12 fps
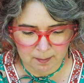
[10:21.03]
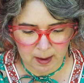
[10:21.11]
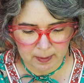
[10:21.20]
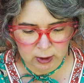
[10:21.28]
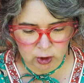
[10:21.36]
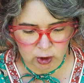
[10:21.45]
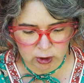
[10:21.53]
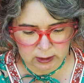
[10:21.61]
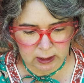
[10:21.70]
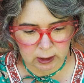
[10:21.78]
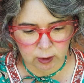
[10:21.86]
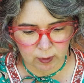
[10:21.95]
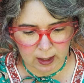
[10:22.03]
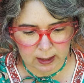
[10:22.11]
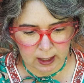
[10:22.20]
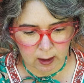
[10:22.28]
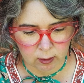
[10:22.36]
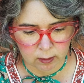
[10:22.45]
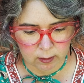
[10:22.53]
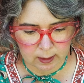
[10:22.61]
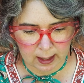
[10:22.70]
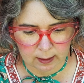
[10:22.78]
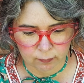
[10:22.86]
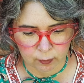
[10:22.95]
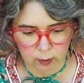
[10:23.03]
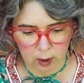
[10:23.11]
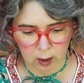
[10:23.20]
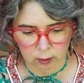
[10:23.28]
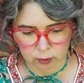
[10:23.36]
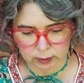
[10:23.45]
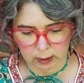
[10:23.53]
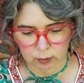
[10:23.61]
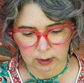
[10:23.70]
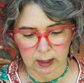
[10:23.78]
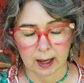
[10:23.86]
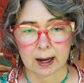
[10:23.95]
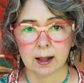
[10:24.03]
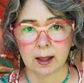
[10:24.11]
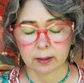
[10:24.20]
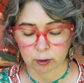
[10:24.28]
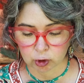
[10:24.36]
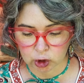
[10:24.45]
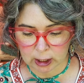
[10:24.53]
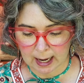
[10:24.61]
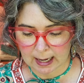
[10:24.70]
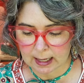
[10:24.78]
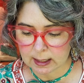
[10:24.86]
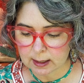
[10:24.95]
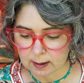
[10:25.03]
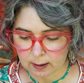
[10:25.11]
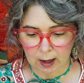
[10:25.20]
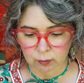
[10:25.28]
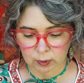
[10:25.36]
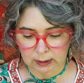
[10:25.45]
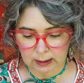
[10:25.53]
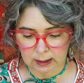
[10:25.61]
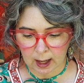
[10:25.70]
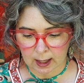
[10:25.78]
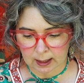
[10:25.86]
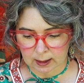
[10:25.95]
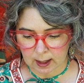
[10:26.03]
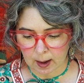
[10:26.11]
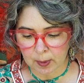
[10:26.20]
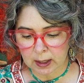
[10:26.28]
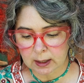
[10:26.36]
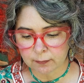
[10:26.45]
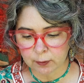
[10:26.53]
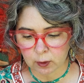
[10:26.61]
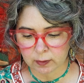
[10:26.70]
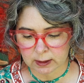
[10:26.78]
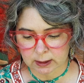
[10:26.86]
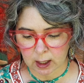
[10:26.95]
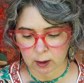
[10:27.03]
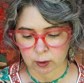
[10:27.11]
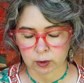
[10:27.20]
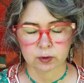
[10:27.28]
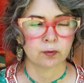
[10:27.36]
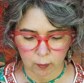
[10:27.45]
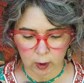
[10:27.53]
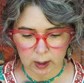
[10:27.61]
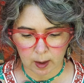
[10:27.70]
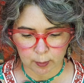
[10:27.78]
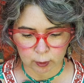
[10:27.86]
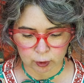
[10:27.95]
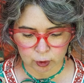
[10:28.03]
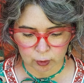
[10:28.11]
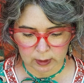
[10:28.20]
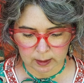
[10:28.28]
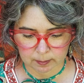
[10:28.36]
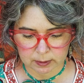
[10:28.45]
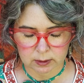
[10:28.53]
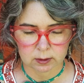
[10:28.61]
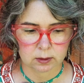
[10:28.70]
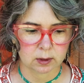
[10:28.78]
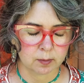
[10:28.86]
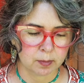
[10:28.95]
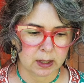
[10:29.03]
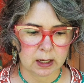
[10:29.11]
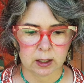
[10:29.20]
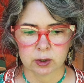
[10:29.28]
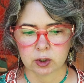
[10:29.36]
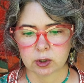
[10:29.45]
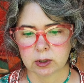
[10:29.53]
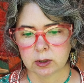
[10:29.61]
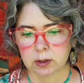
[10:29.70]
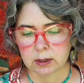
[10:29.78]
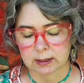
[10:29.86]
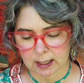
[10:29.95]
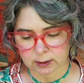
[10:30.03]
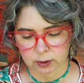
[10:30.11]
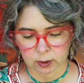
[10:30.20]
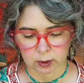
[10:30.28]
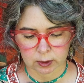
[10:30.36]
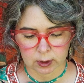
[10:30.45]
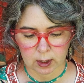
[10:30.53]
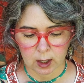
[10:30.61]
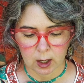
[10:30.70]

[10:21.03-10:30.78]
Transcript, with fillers: Maybe I should just tell you right now the handful of colors that I really like. I like their jade. I bought a few of these colors for a couple trips to the beach, to the desert.